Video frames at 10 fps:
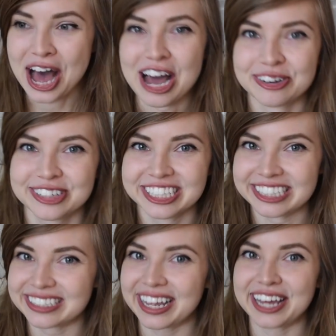I
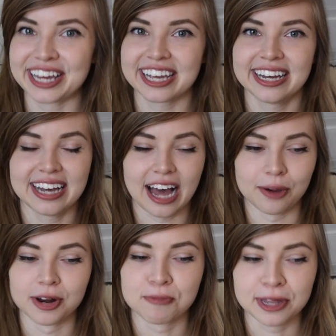was like, I
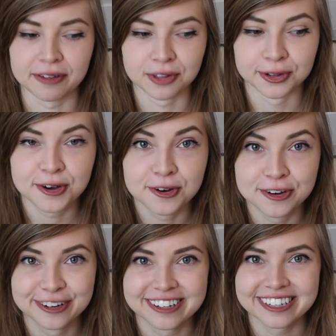want to be left
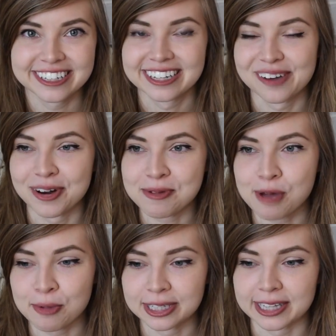alone. I want to be
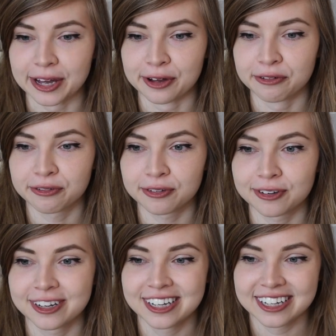by myself.
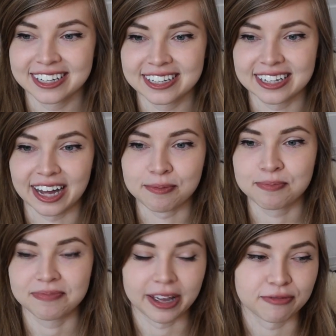
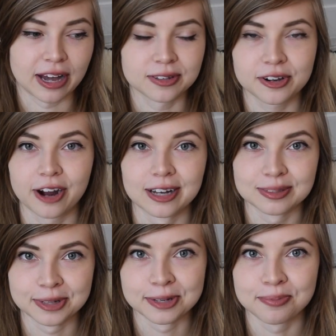I found the
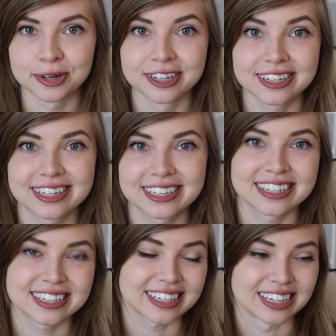crossword book.
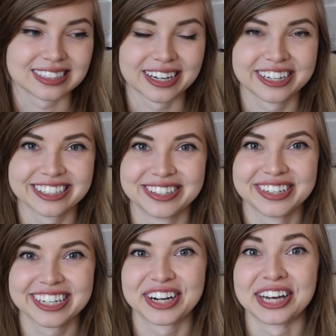I started
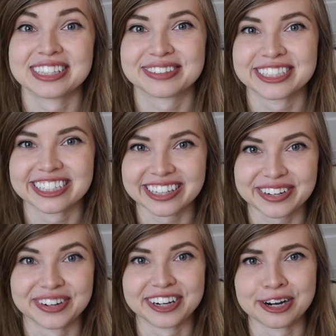doing crosswords in the
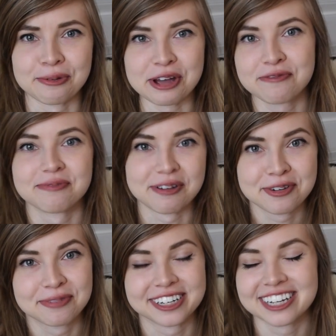corner away from
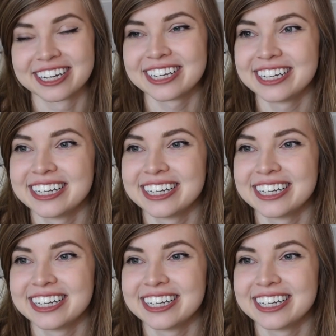everybody.